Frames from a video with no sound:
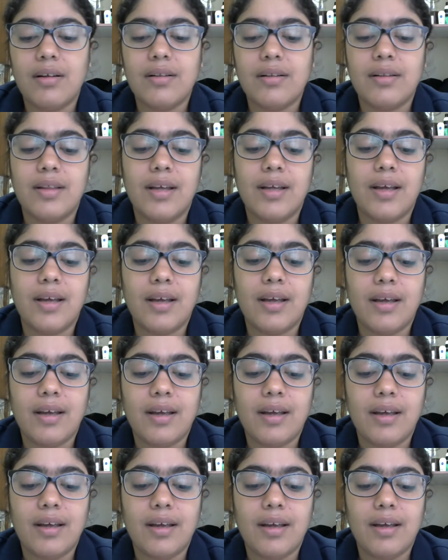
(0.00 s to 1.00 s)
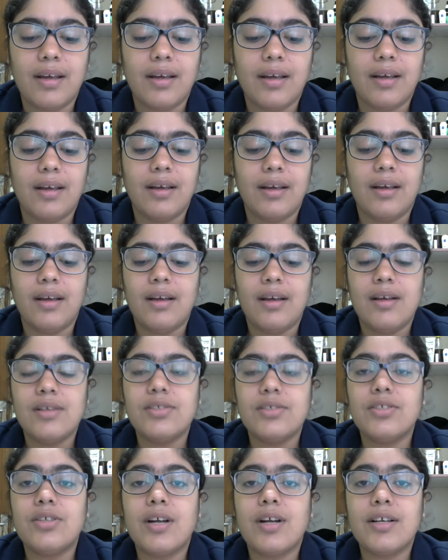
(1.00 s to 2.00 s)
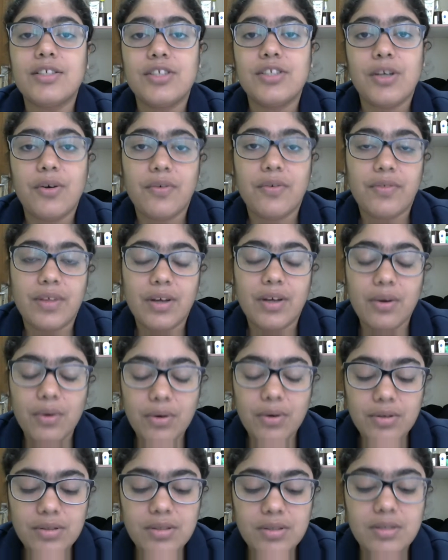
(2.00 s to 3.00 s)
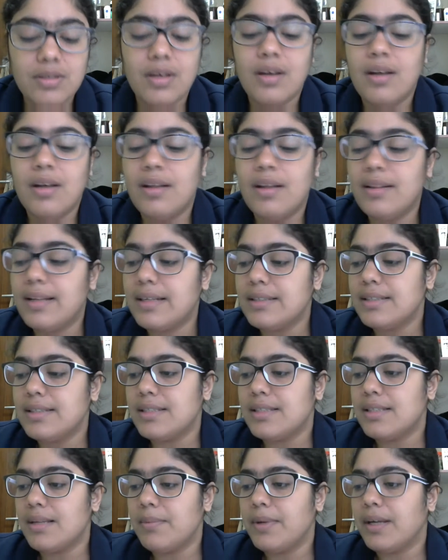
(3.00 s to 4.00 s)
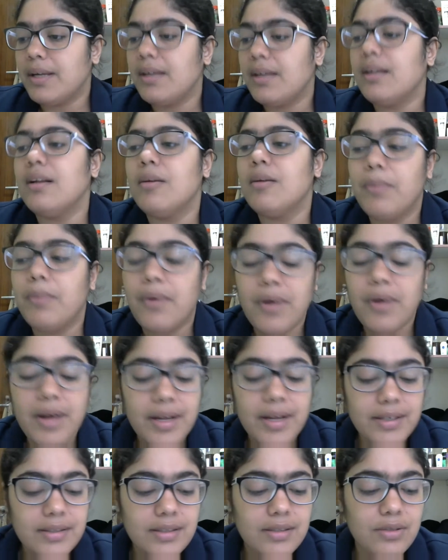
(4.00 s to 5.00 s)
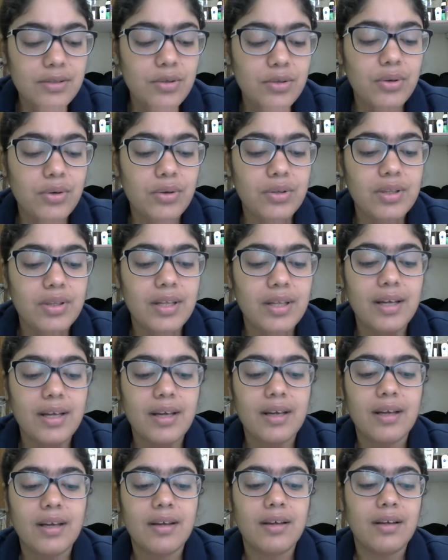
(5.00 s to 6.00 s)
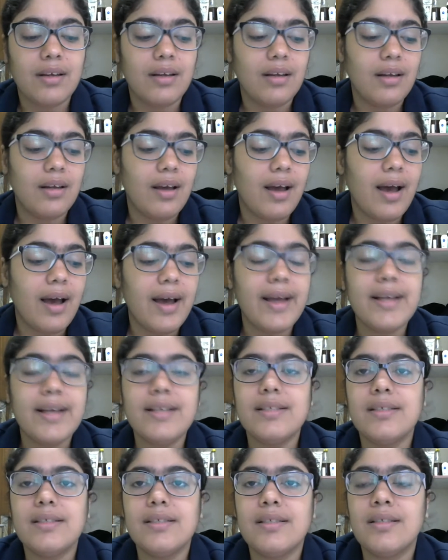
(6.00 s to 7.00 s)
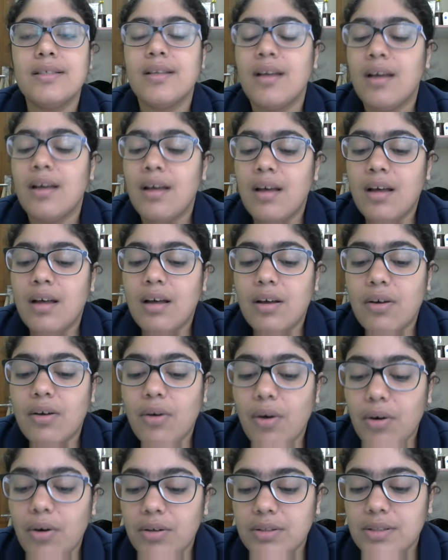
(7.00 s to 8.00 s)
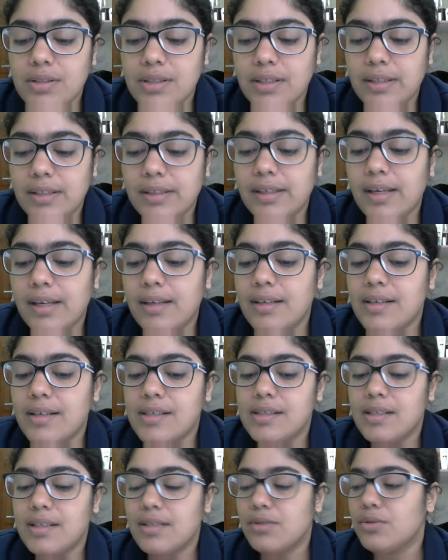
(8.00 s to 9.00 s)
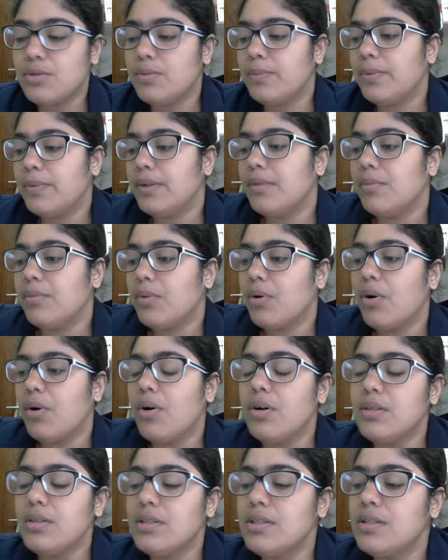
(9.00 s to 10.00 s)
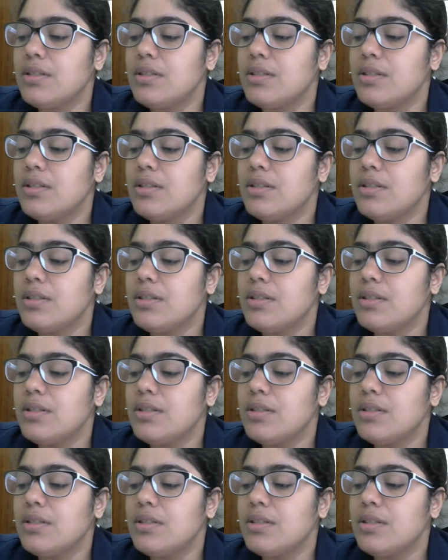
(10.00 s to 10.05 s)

the structure of the courts. That is the beginning point. So the highest court in Kenya is the Supreme Court,